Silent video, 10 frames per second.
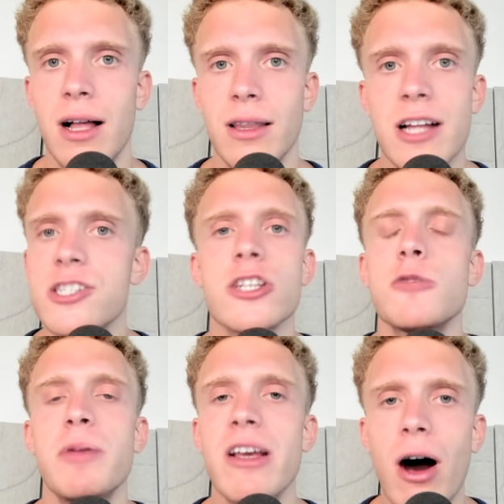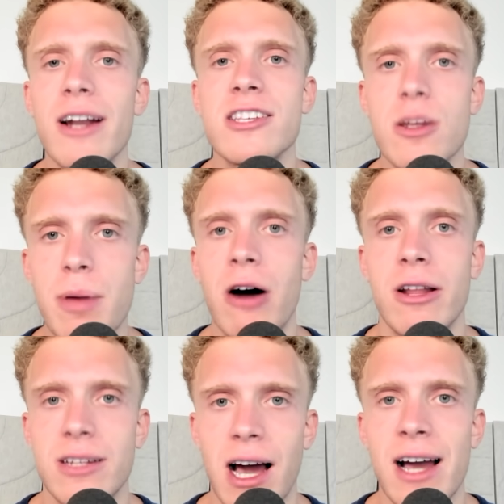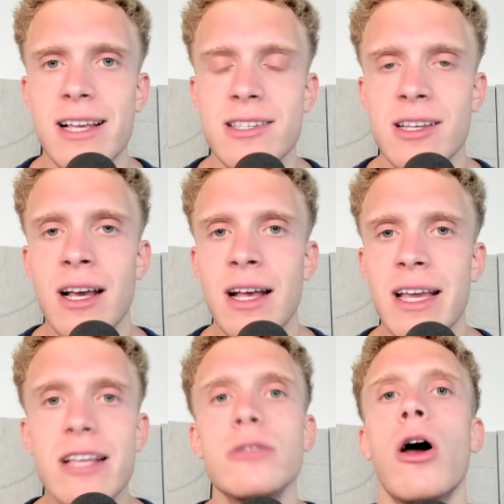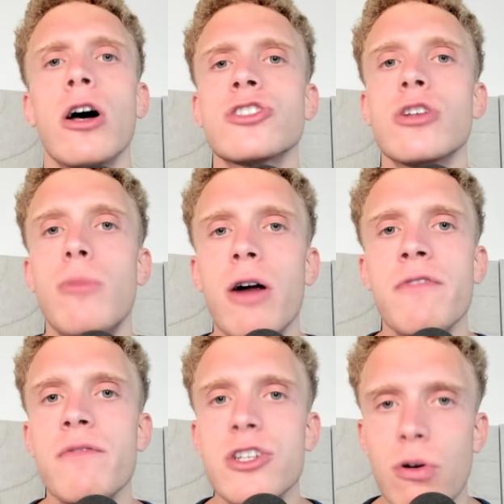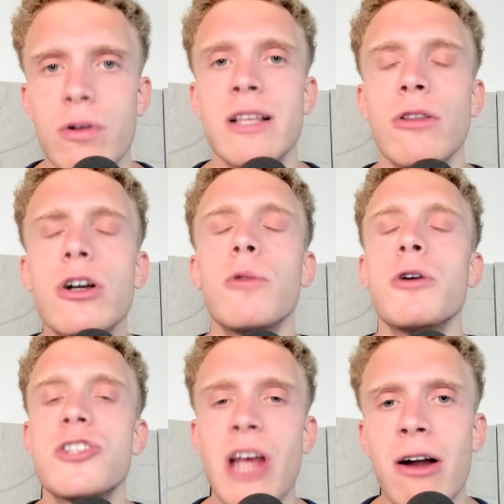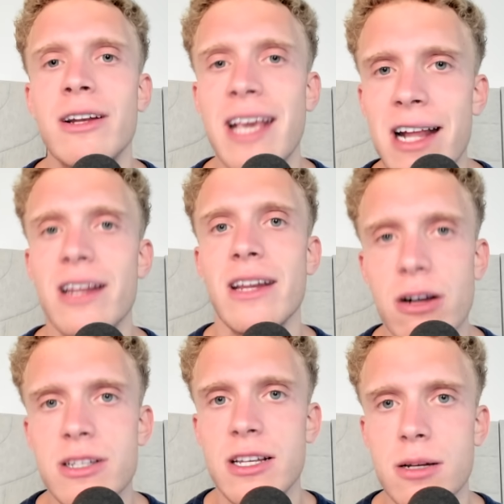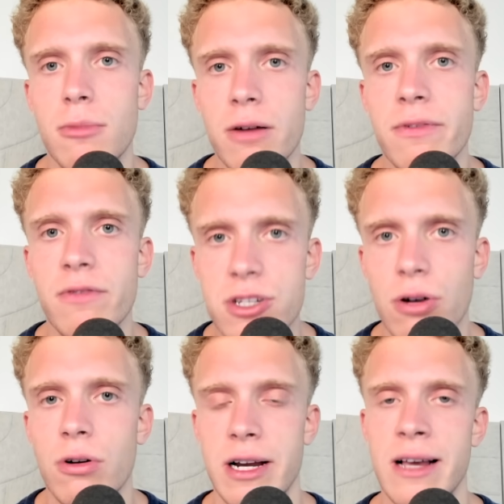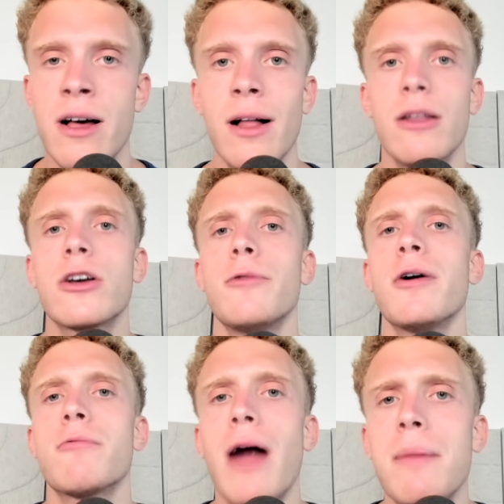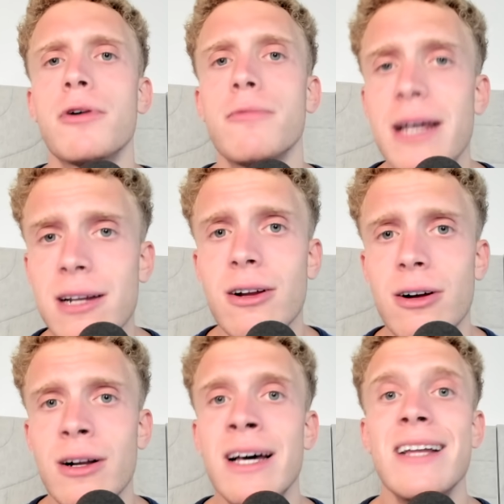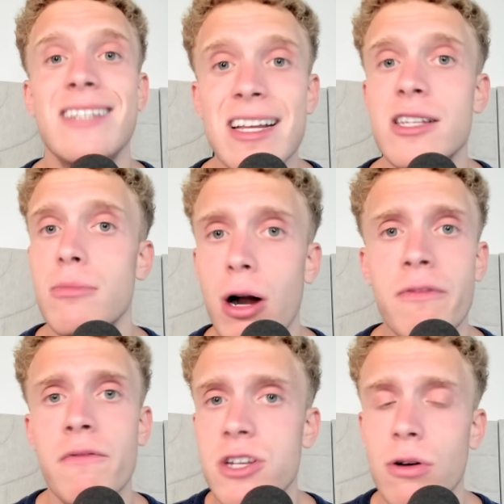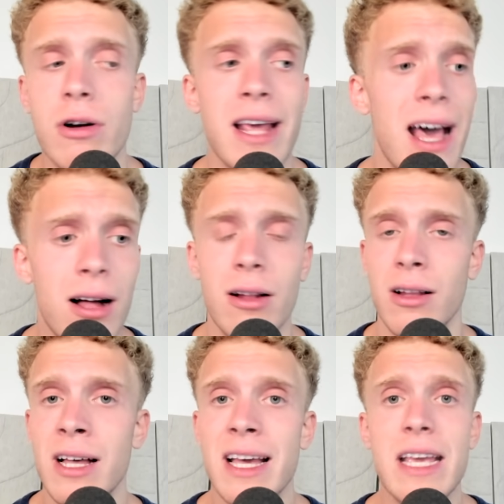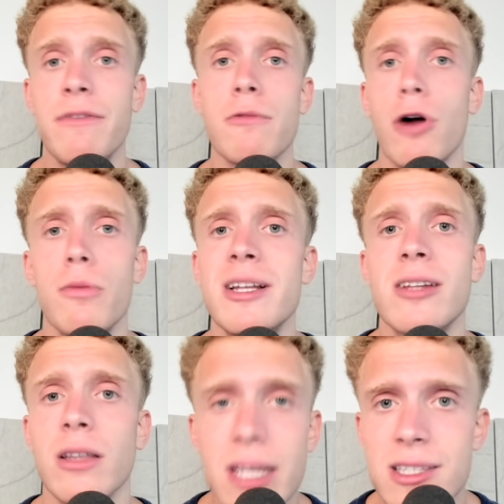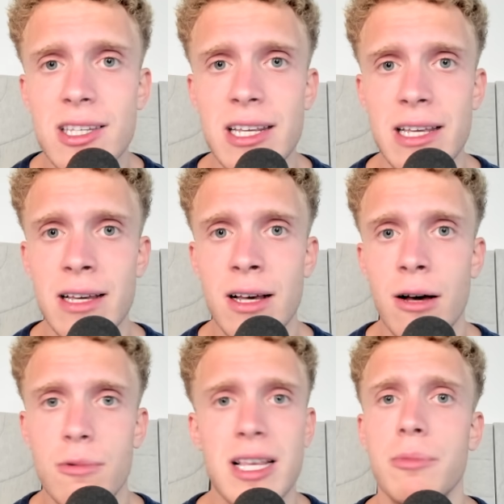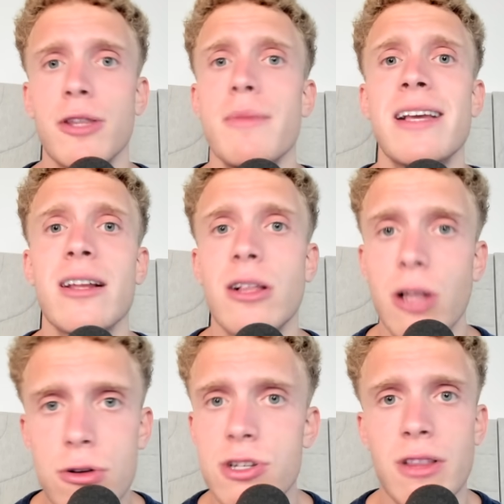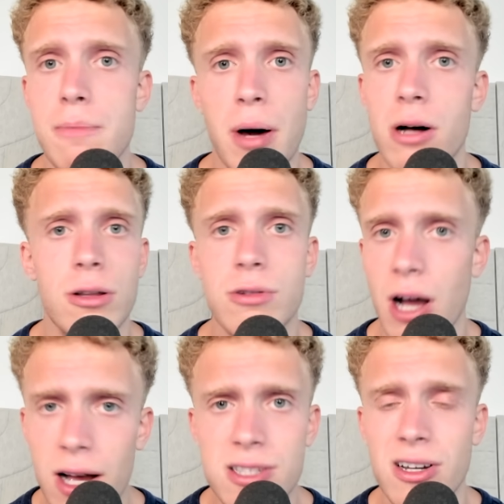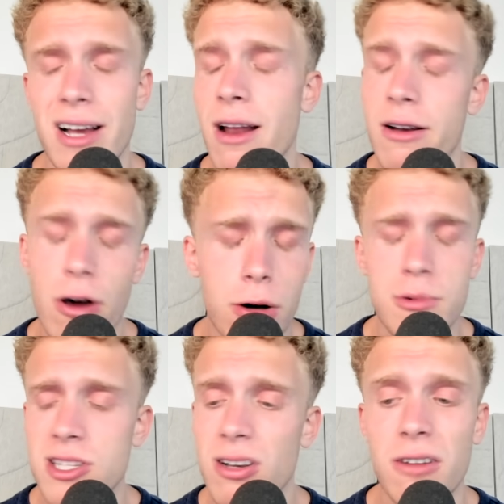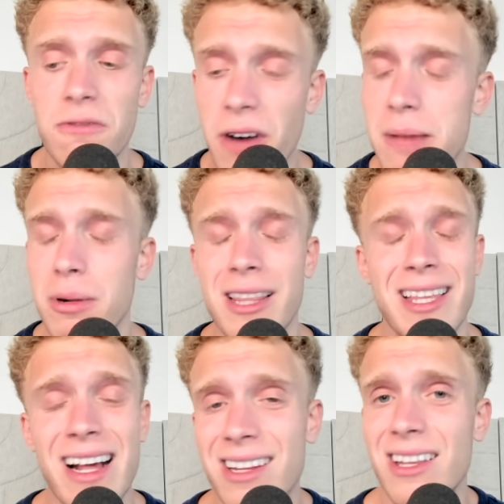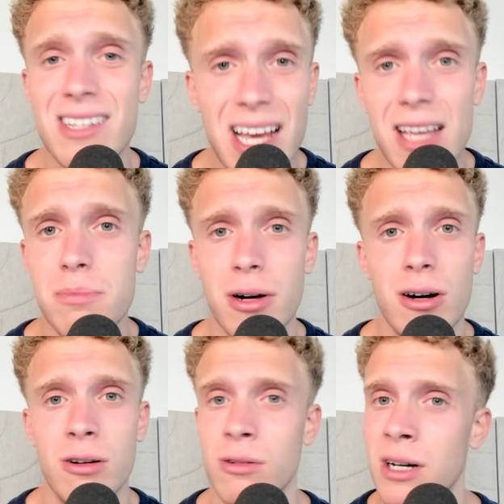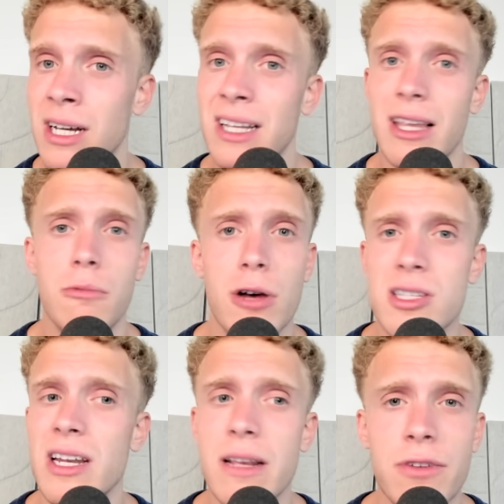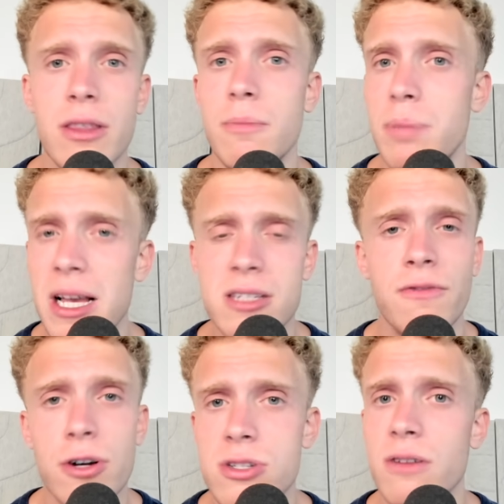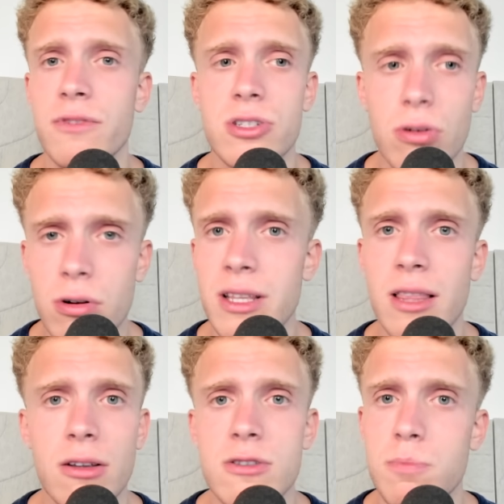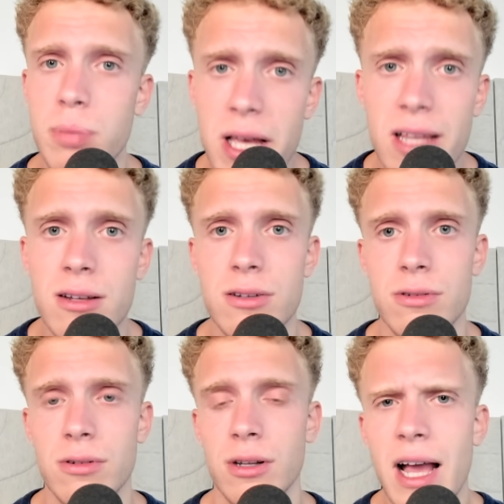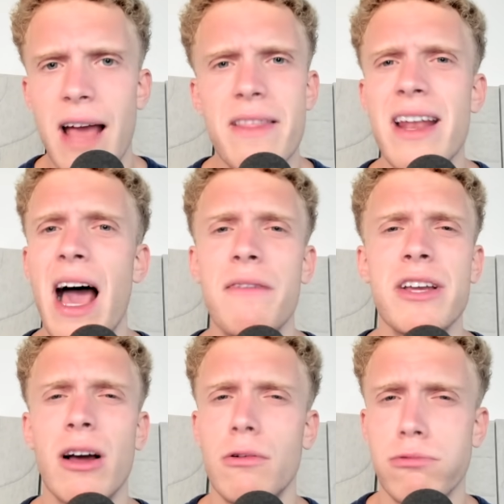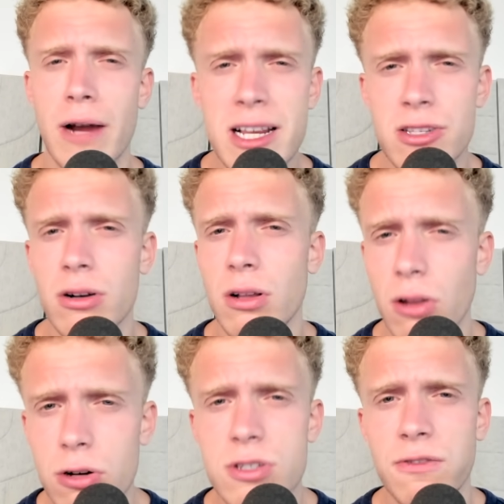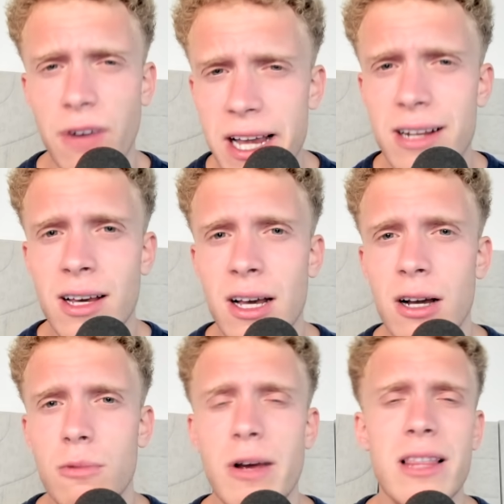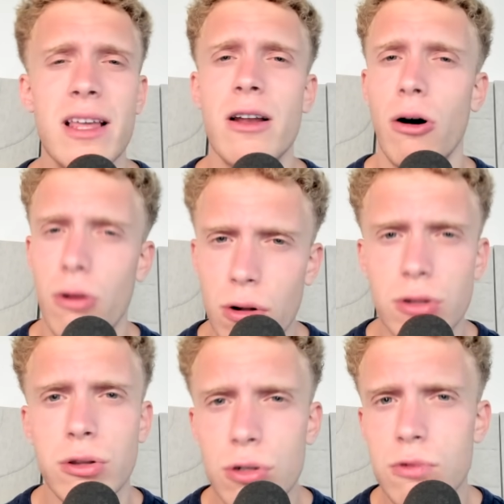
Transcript: Let's just be honest about it, guys. He lost to Marvin Vettori. Look at what Jared Cannonier did to Marvin Vettori. Look at what Robert Whittaker did to Marvin Vettori. Hell, even Roman Dolidze was able to make it closer than Paulo Costa. And I know it was a good fight, but at the end of the day, bro, that wasn't even the best version of Vettori that there's been, dude. And then having a razor close fight with an old Luke